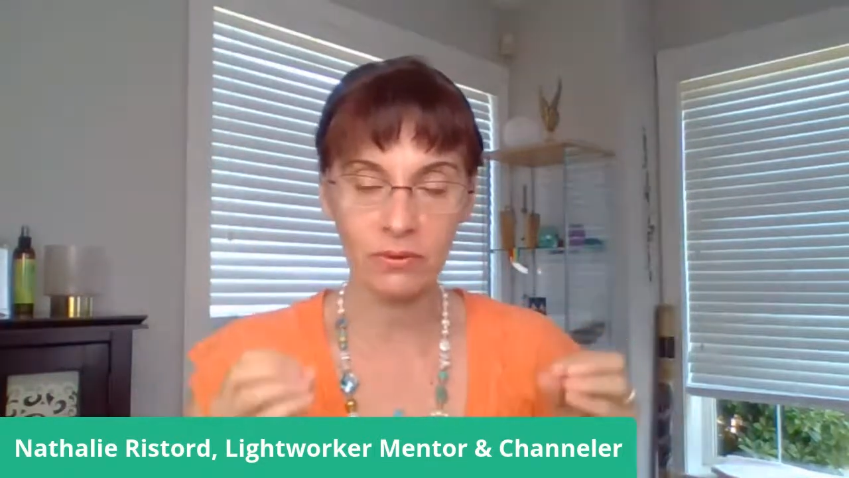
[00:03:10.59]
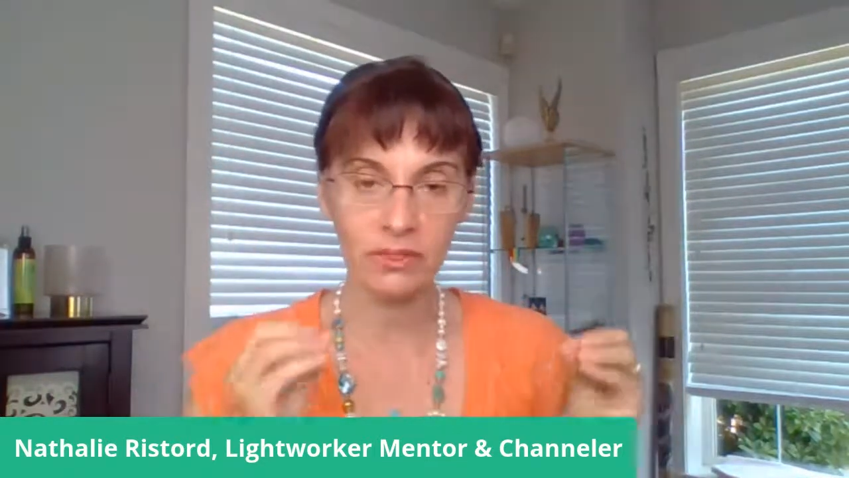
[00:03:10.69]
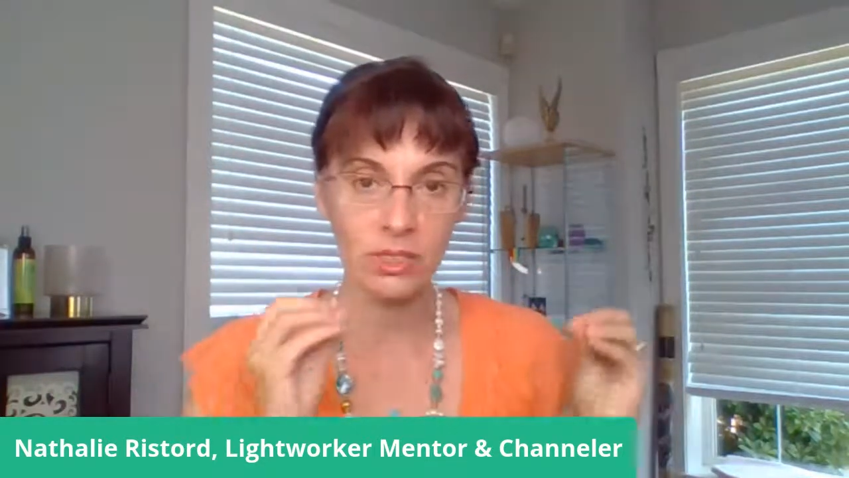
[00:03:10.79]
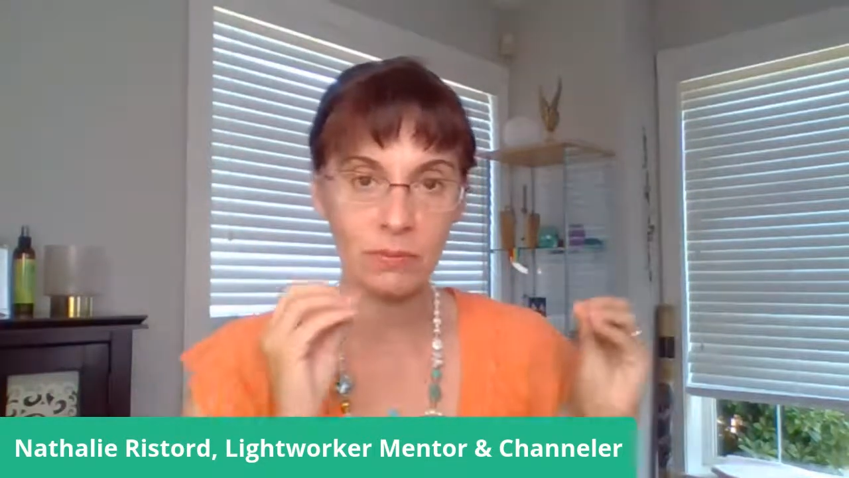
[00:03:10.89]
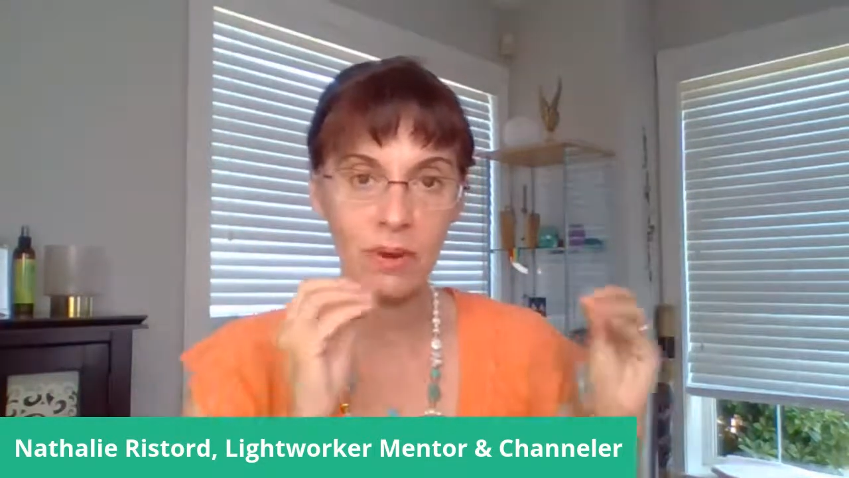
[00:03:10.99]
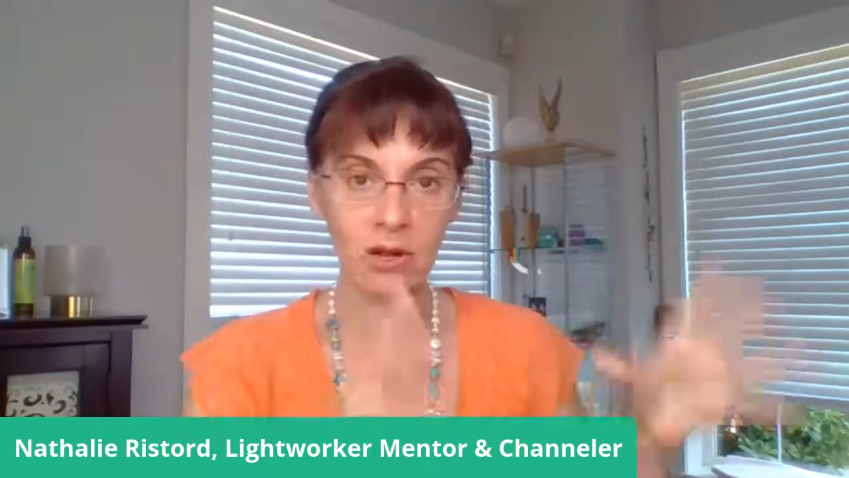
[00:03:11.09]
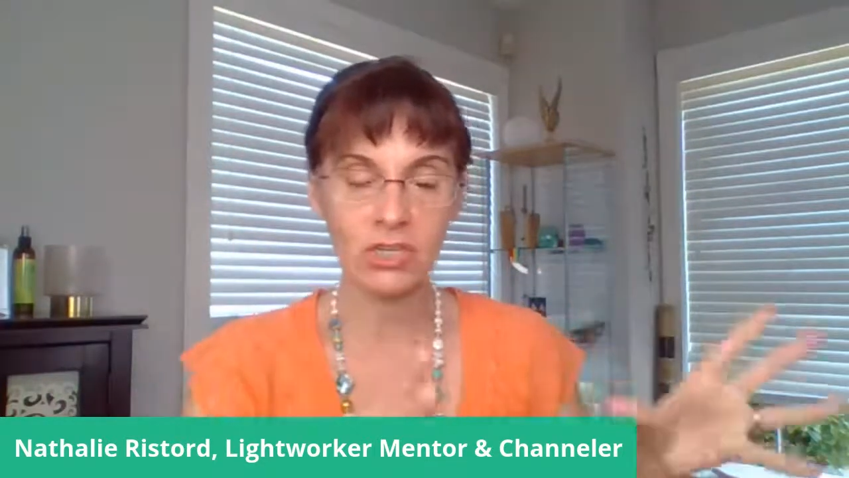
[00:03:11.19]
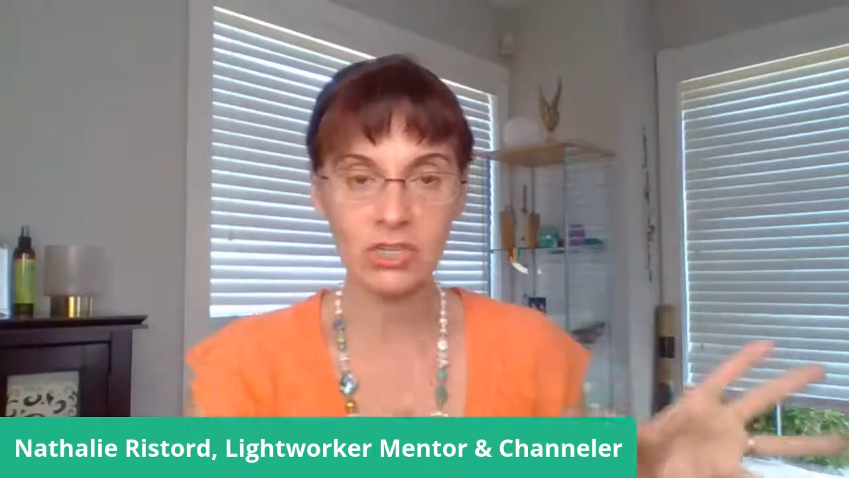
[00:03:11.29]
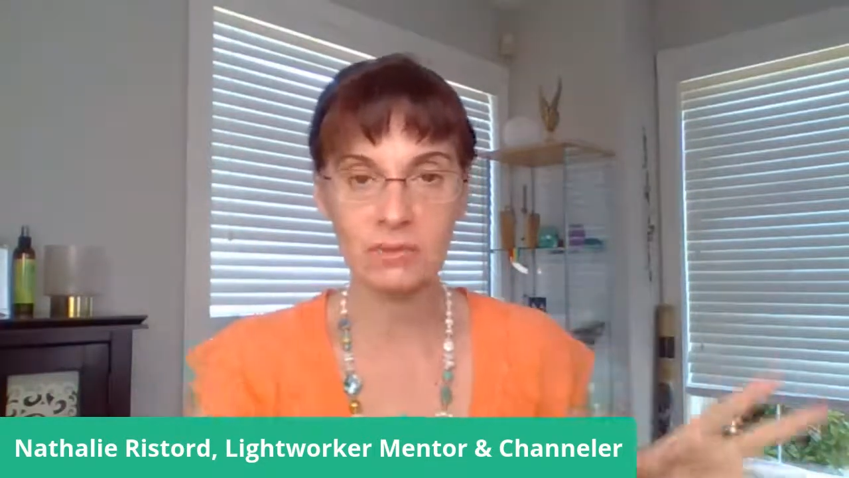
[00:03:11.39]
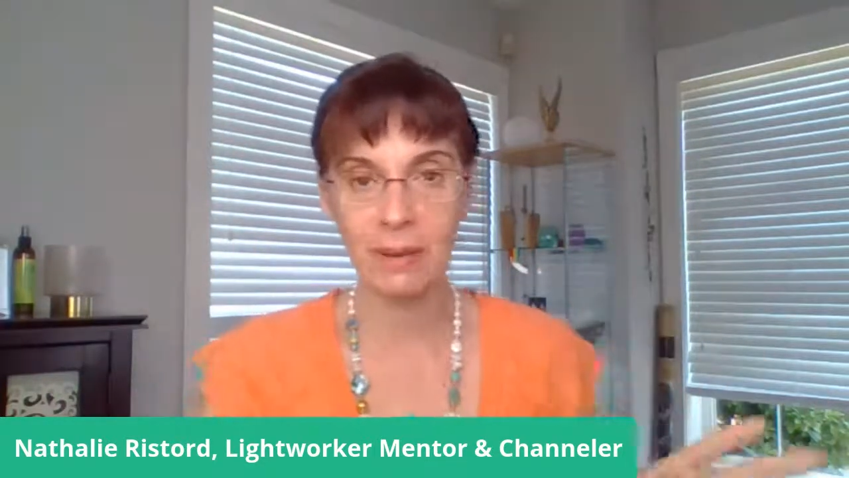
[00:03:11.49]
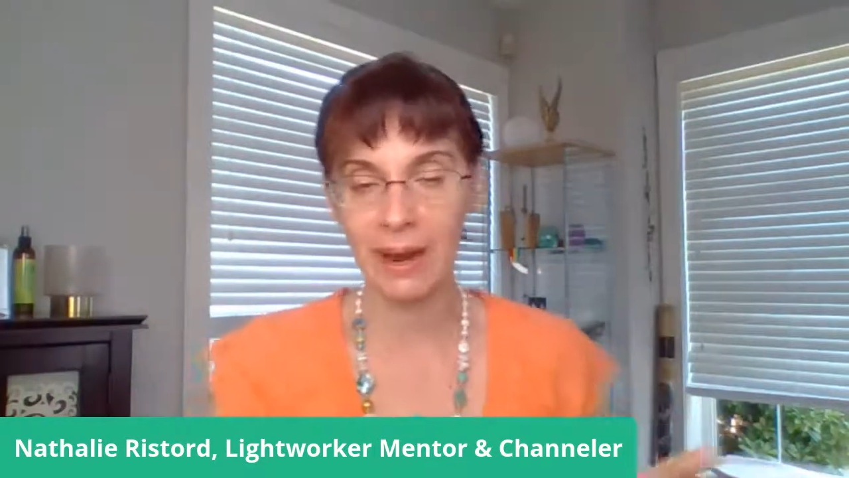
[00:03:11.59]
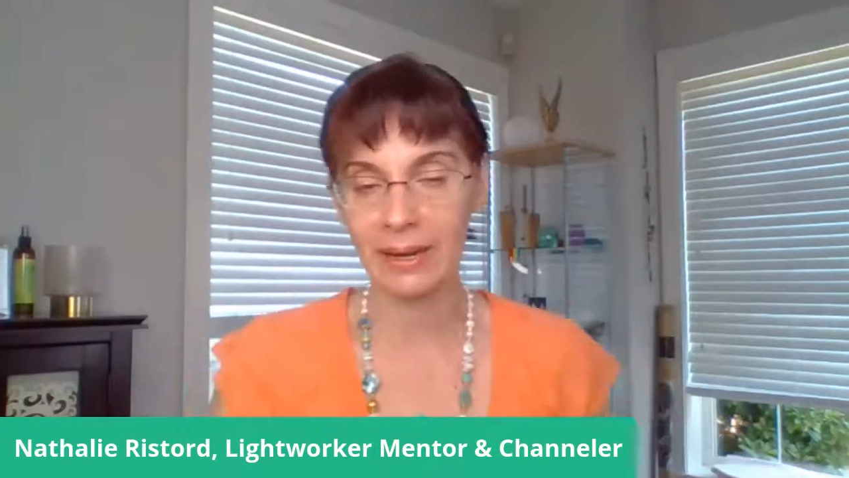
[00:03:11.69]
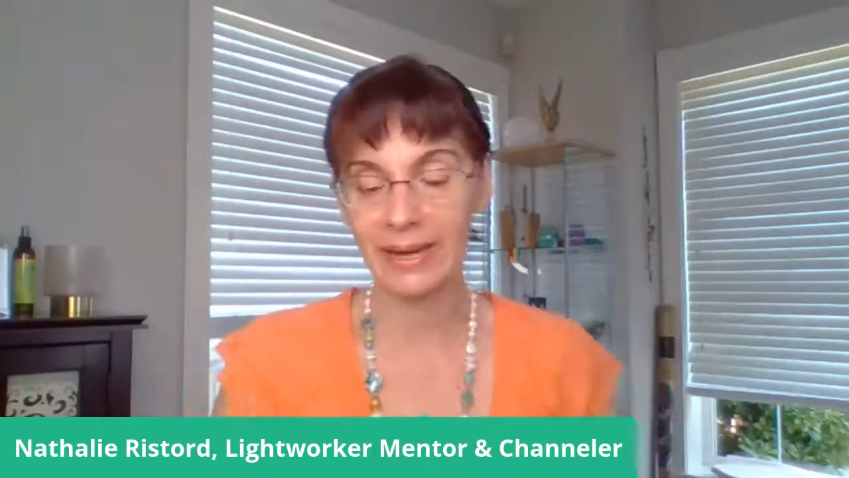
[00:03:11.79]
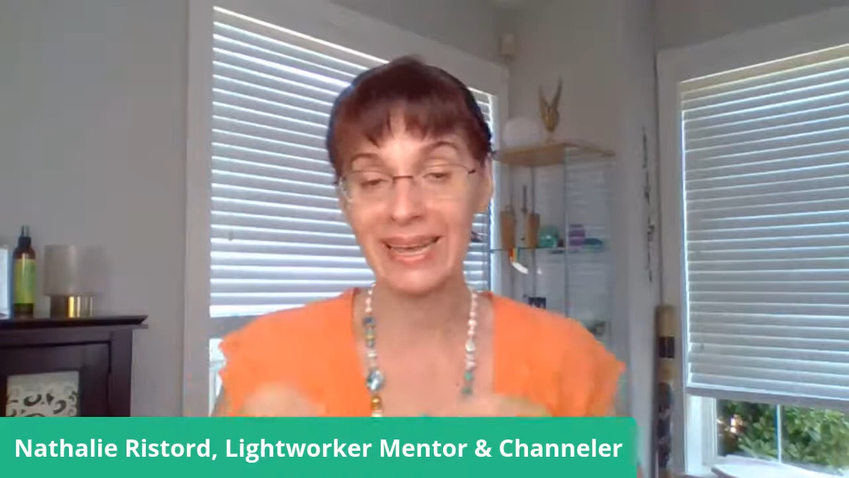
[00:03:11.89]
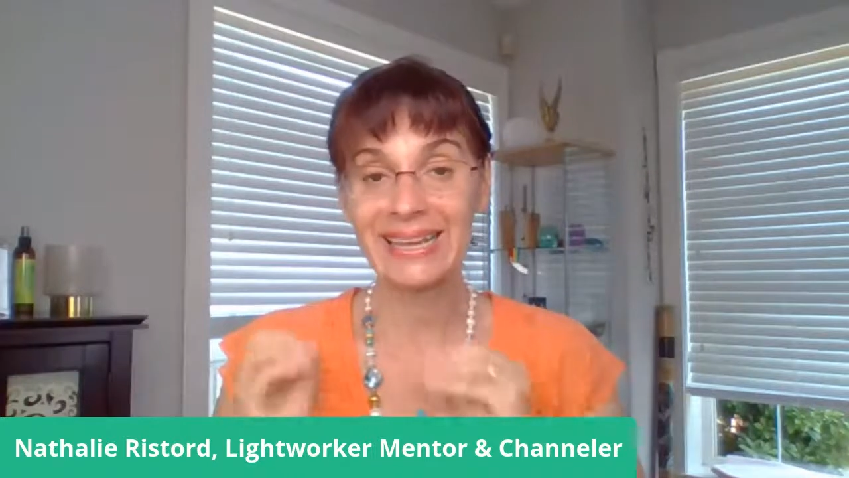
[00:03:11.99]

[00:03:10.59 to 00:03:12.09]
with the subconscious mind,